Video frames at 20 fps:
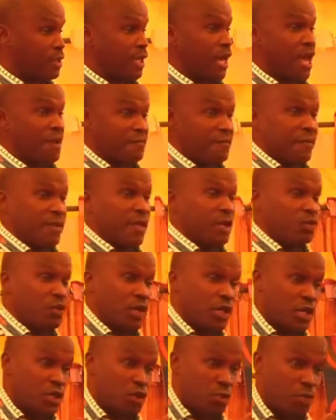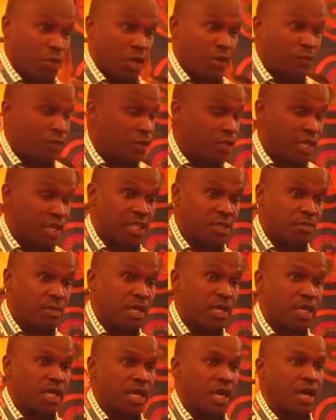I feel that we need to pray for just being
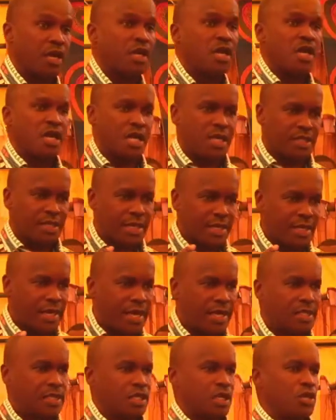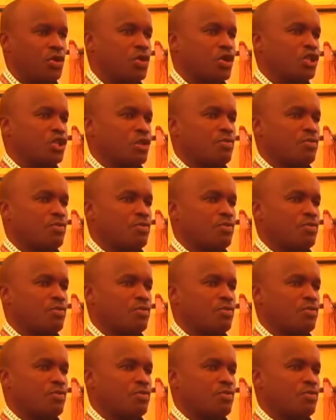here is the next generation.